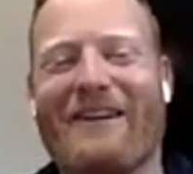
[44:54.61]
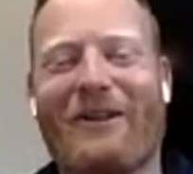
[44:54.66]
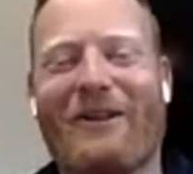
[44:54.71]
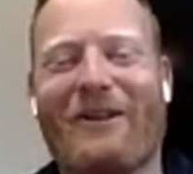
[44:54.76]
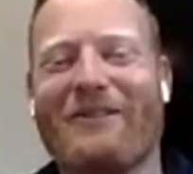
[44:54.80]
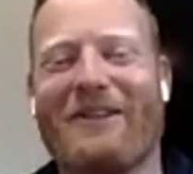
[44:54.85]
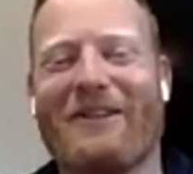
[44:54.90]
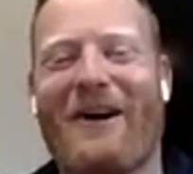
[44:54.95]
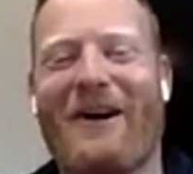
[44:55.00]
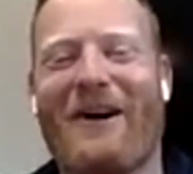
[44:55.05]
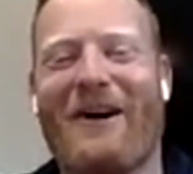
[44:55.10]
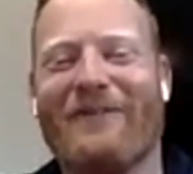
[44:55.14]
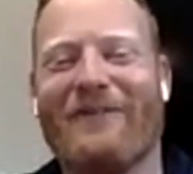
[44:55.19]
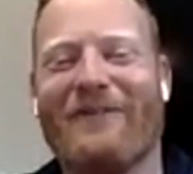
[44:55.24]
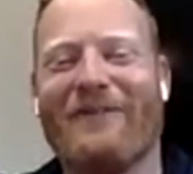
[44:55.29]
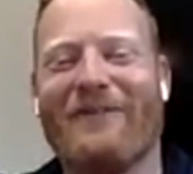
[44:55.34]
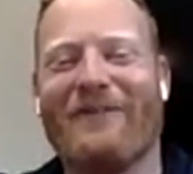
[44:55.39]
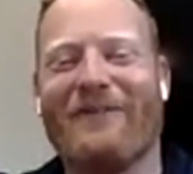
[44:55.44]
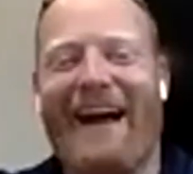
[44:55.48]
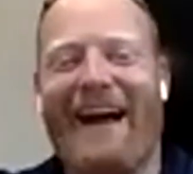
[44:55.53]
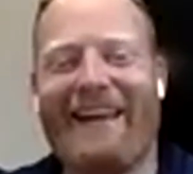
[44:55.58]
home.
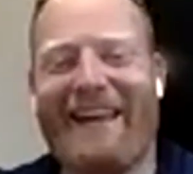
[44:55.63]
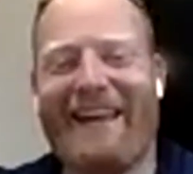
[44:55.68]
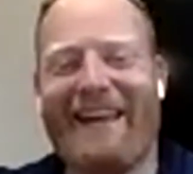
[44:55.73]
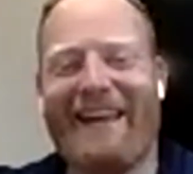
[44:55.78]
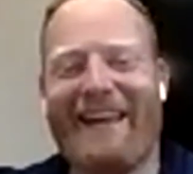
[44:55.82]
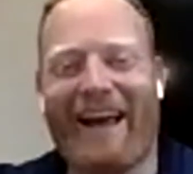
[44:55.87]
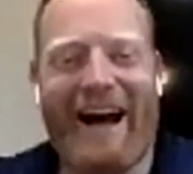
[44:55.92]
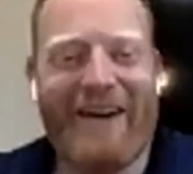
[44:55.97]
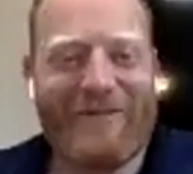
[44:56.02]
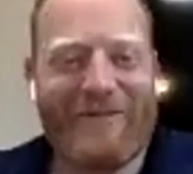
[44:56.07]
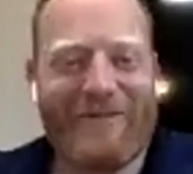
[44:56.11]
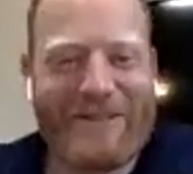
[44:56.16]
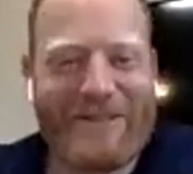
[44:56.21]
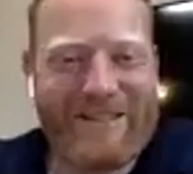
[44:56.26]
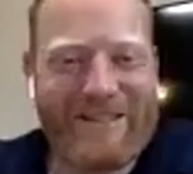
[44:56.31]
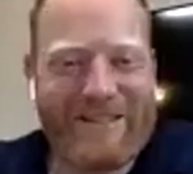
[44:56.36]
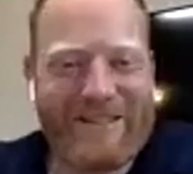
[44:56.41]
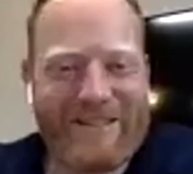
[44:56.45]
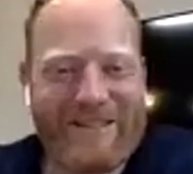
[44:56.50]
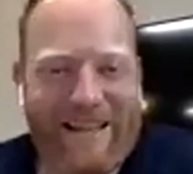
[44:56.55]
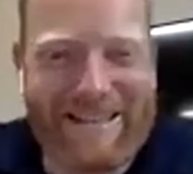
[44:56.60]
I had that
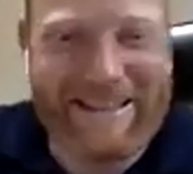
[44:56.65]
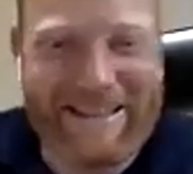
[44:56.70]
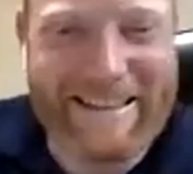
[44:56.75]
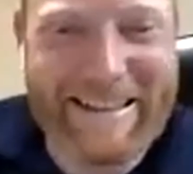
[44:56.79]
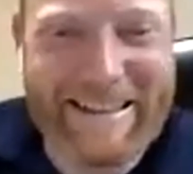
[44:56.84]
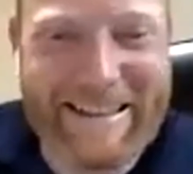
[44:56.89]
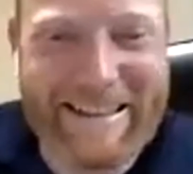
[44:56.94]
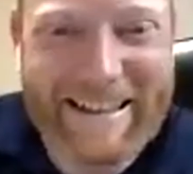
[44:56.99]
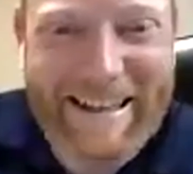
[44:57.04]
conversation.